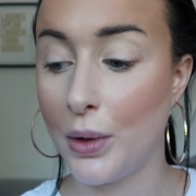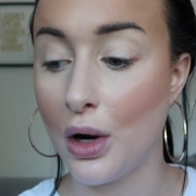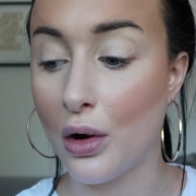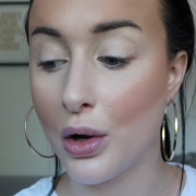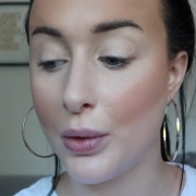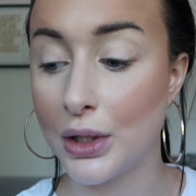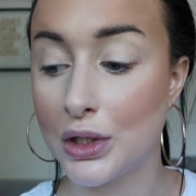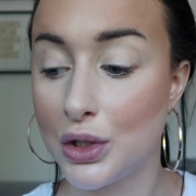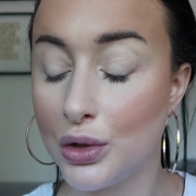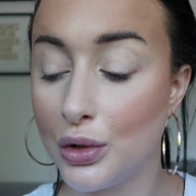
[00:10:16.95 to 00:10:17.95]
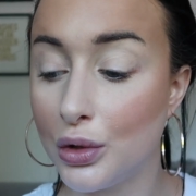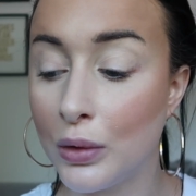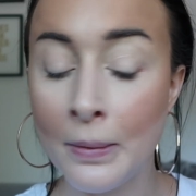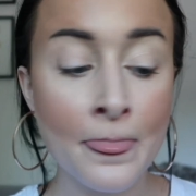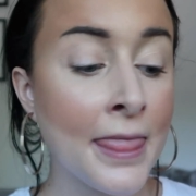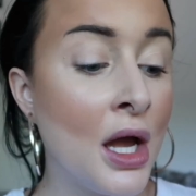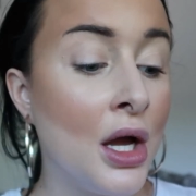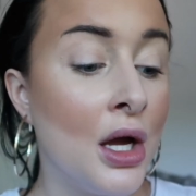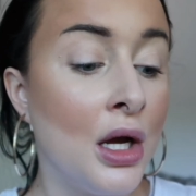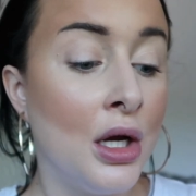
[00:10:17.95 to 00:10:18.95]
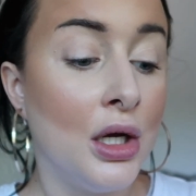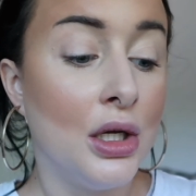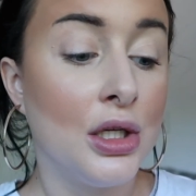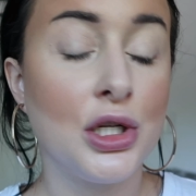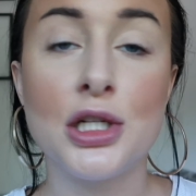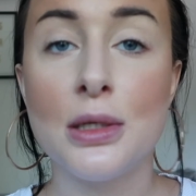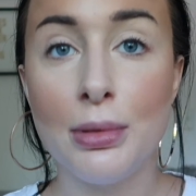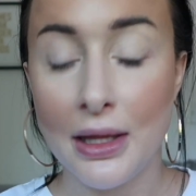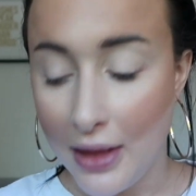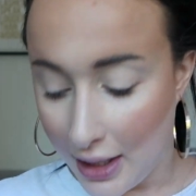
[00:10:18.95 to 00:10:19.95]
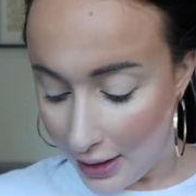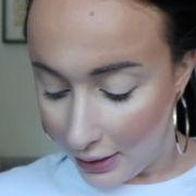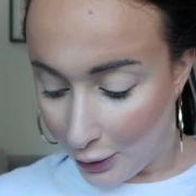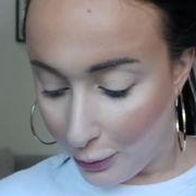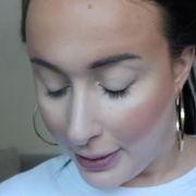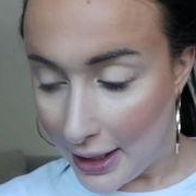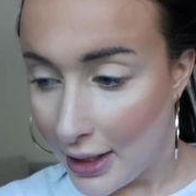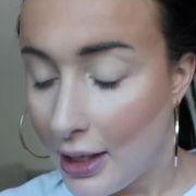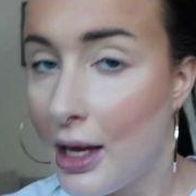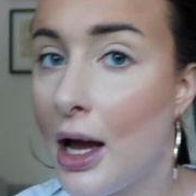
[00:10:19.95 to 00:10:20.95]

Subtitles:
we are going to start to blend that in a little bit.